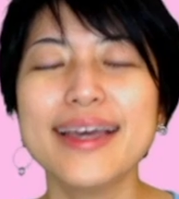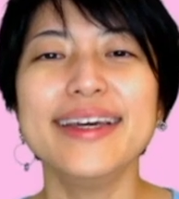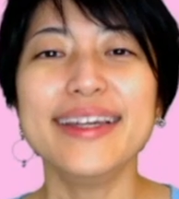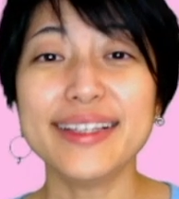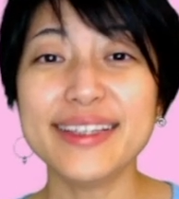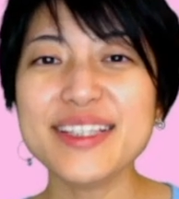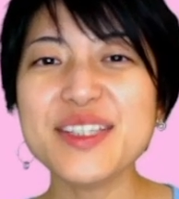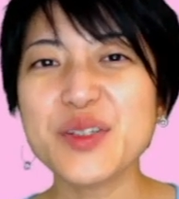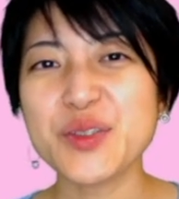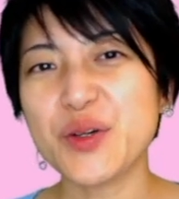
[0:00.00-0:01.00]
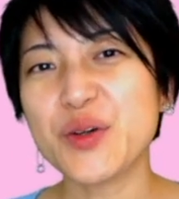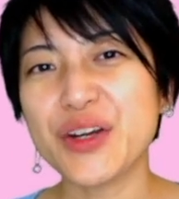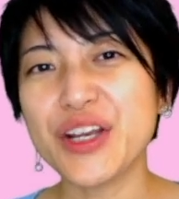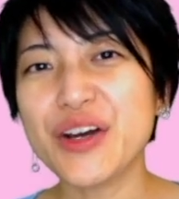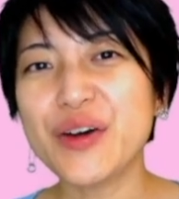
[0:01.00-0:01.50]
In this
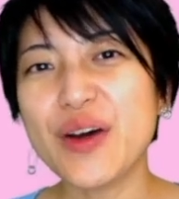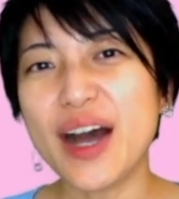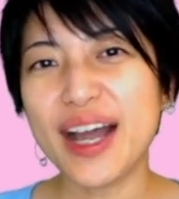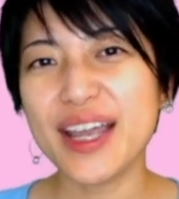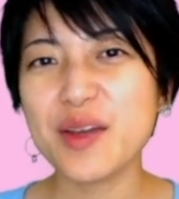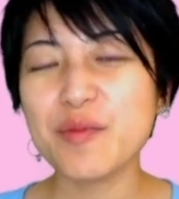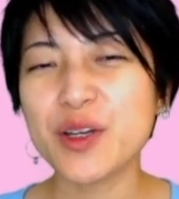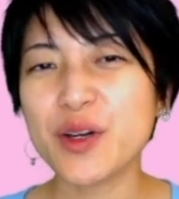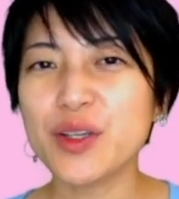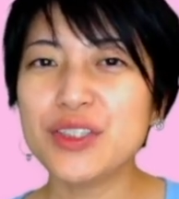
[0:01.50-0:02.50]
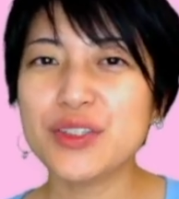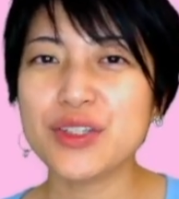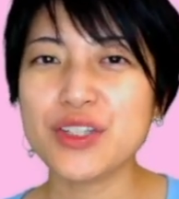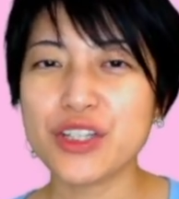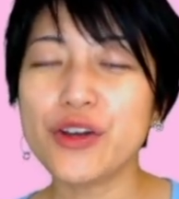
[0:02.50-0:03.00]
tutorial, I am going to
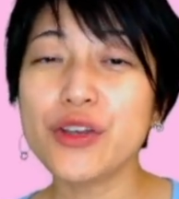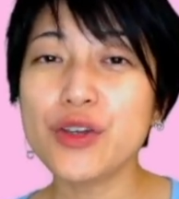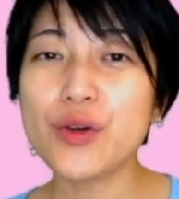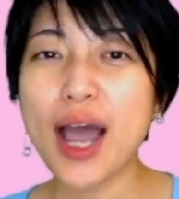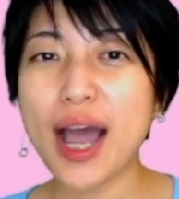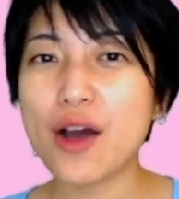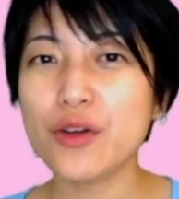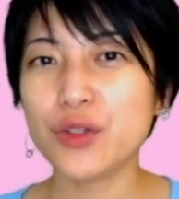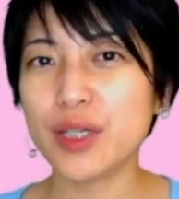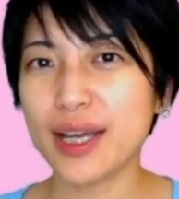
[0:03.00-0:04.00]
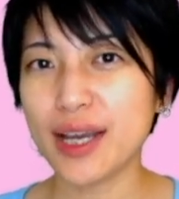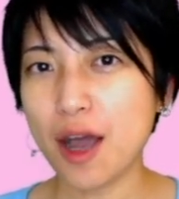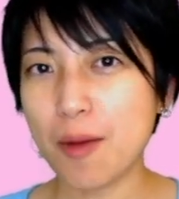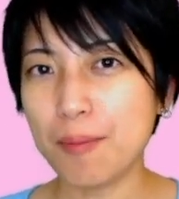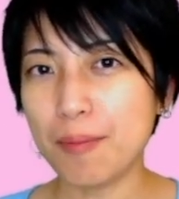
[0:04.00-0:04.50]
show you how you can
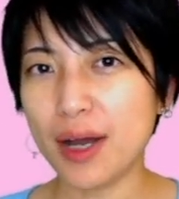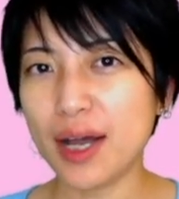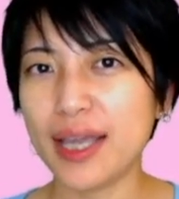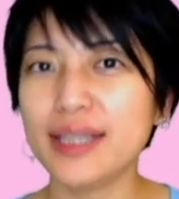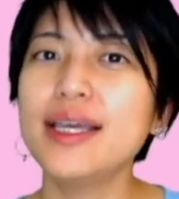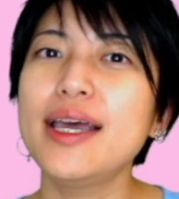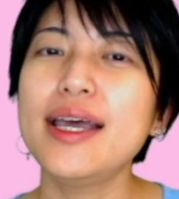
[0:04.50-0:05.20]
combine